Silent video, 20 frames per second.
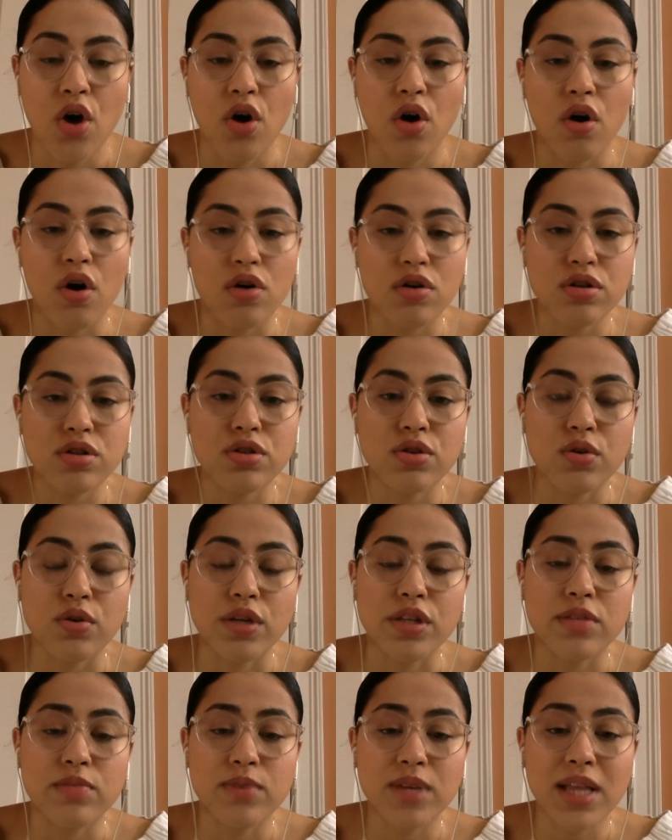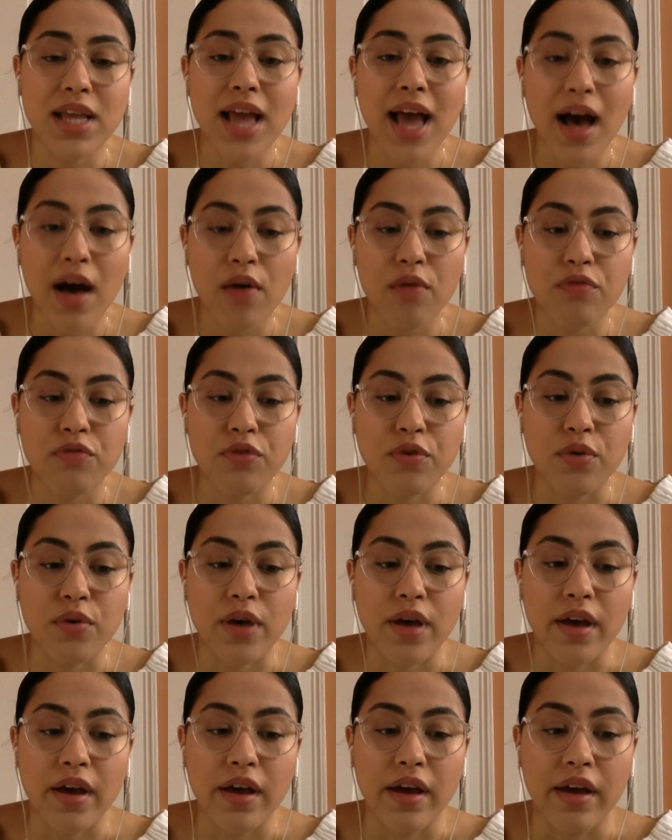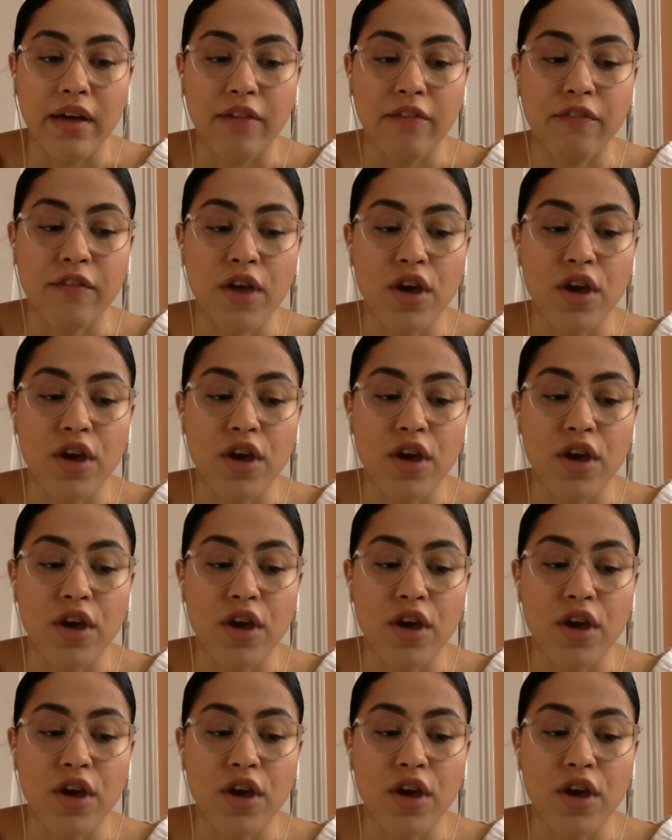Also, it's really helpful if